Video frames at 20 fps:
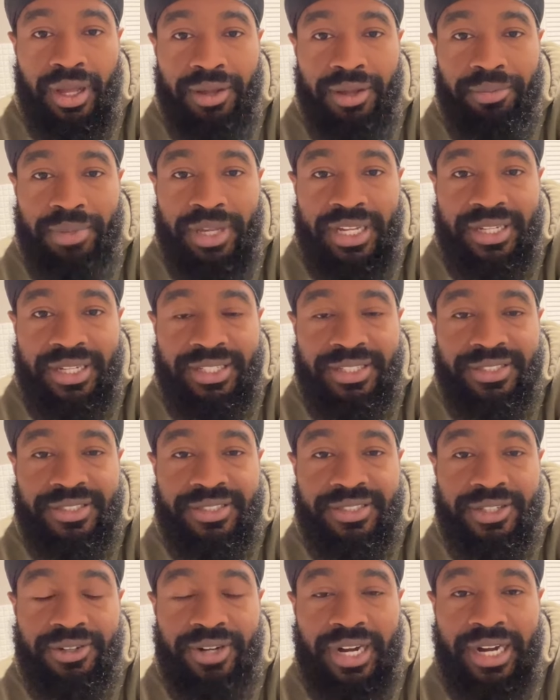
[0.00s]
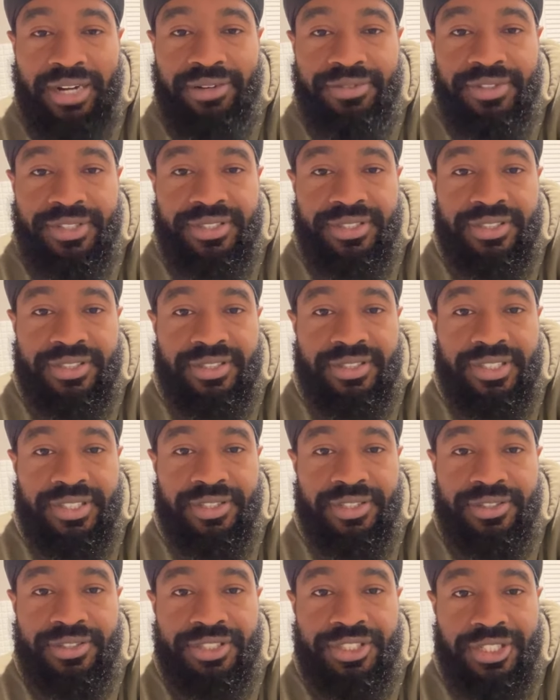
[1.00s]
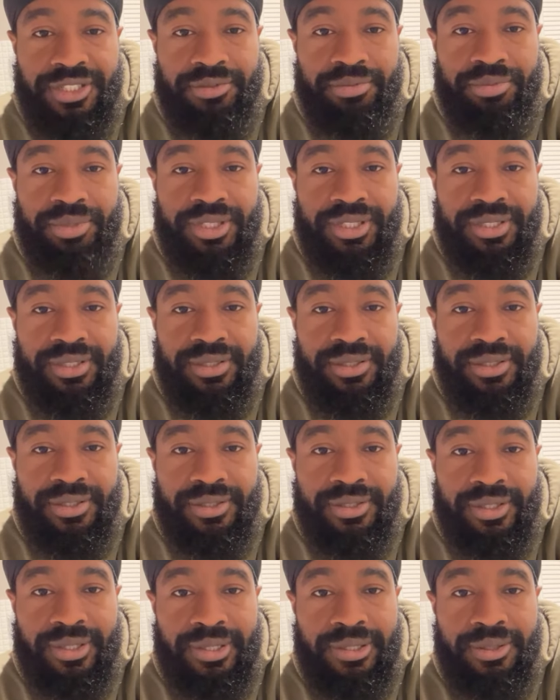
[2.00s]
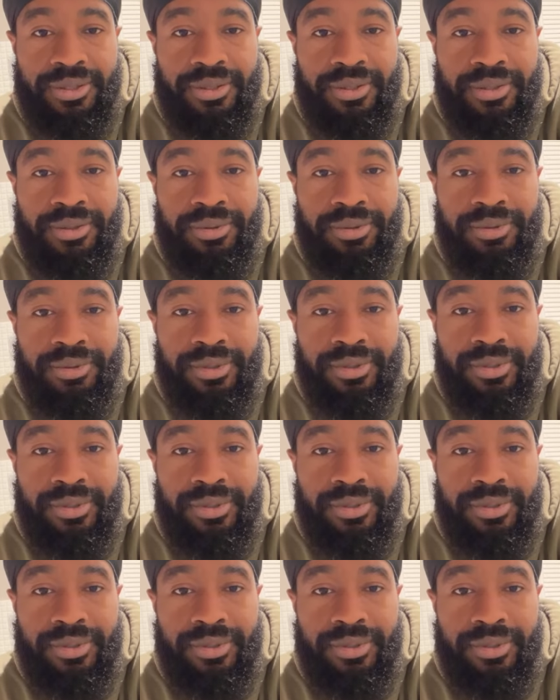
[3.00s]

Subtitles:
Man, it's so obvious to tell JB is a little